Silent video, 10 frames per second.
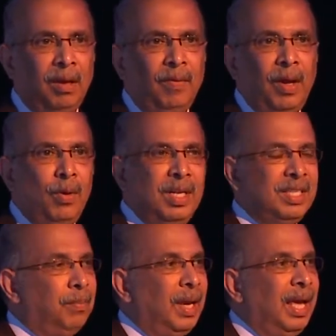we are only
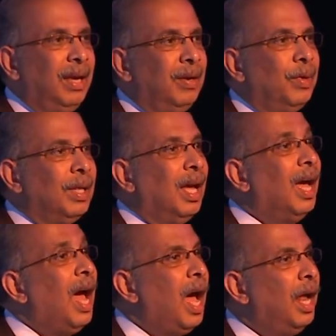supplying it with
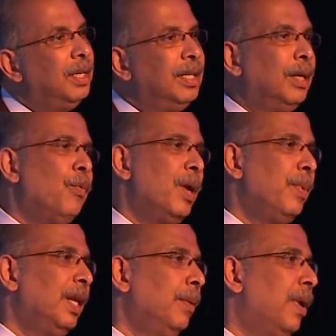101
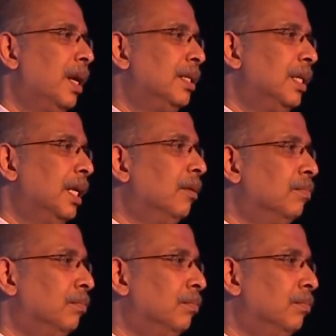million barrels a day.